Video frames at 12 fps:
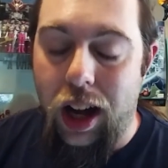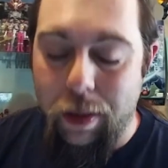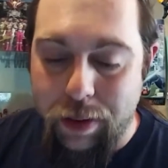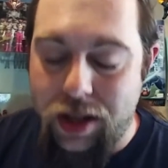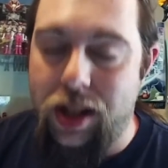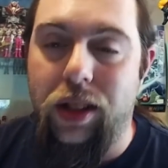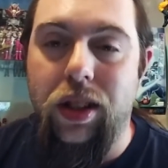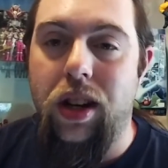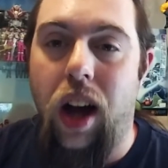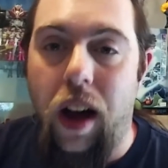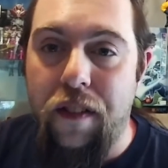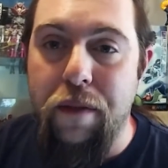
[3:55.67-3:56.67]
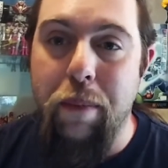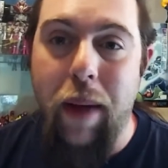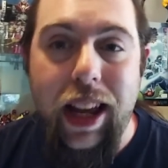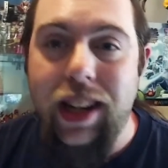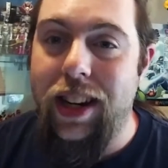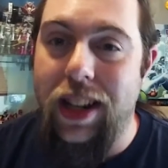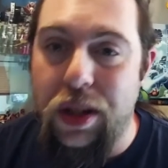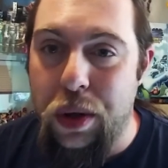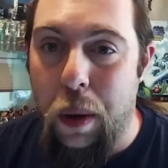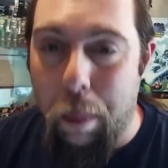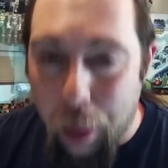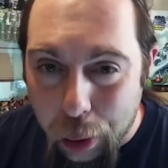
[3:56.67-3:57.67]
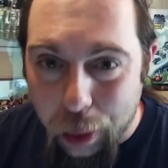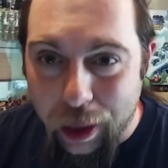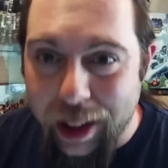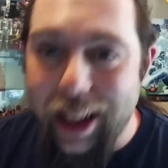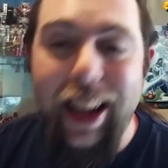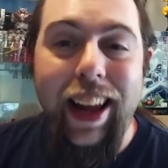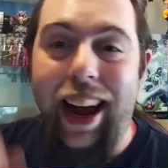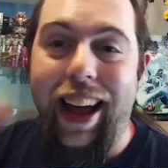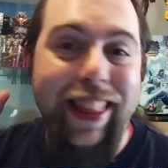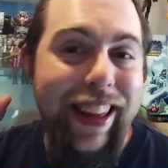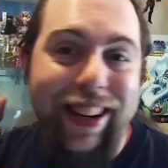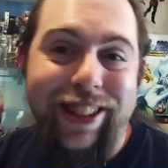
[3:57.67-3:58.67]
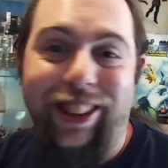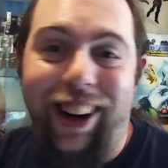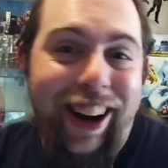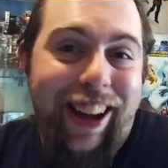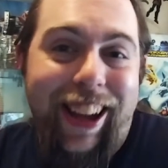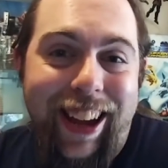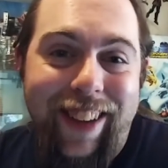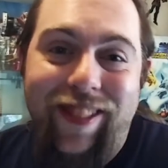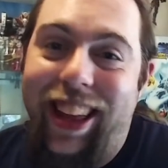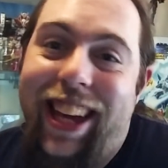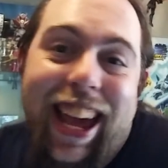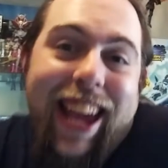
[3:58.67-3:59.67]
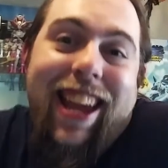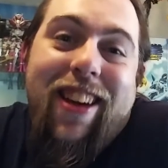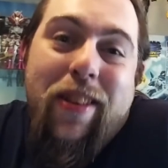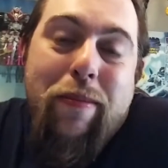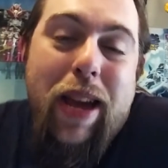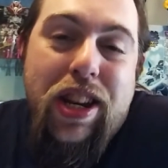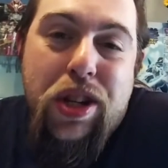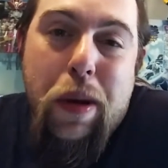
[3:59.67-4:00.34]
sealed it off, made it into a pool, and then try and be like, hey, we made you a